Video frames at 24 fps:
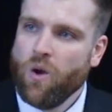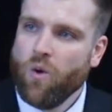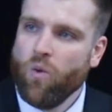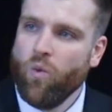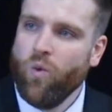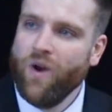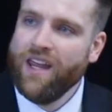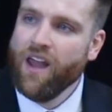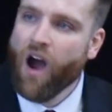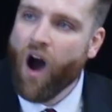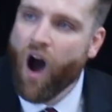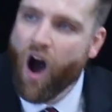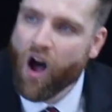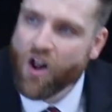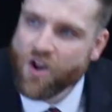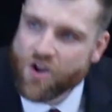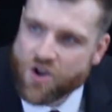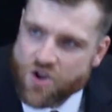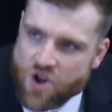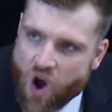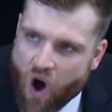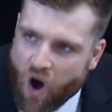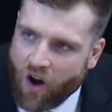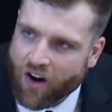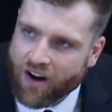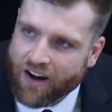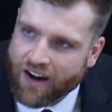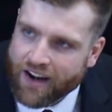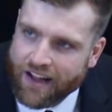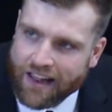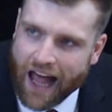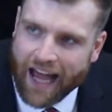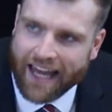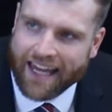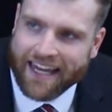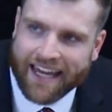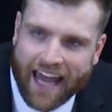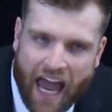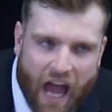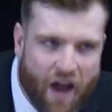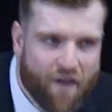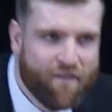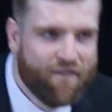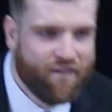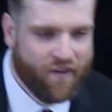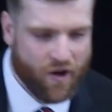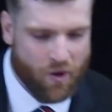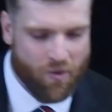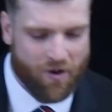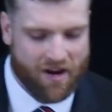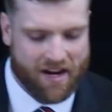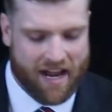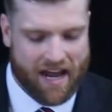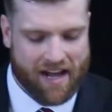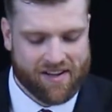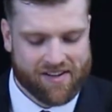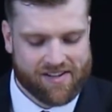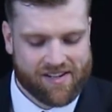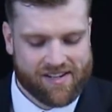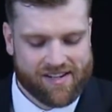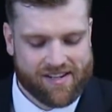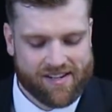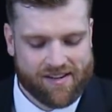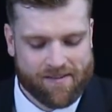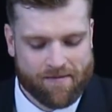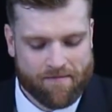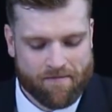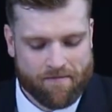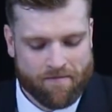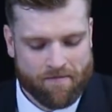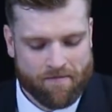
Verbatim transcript: We are not like everyone else